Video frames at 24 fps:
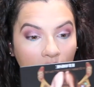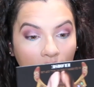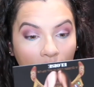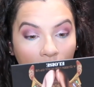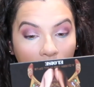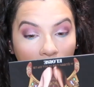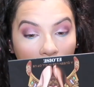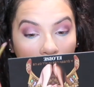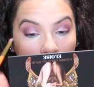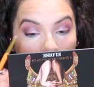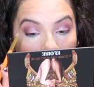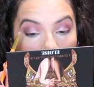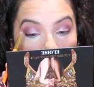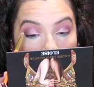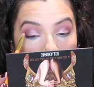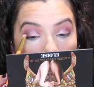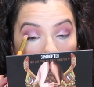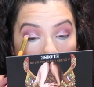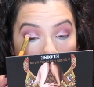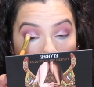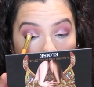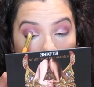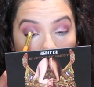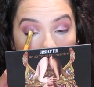like this
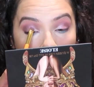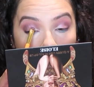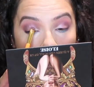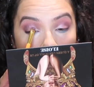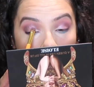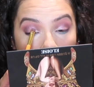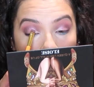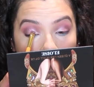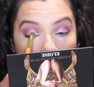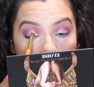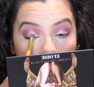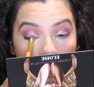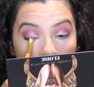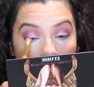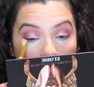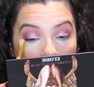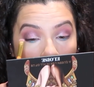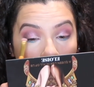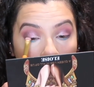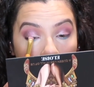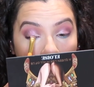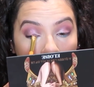lavender color.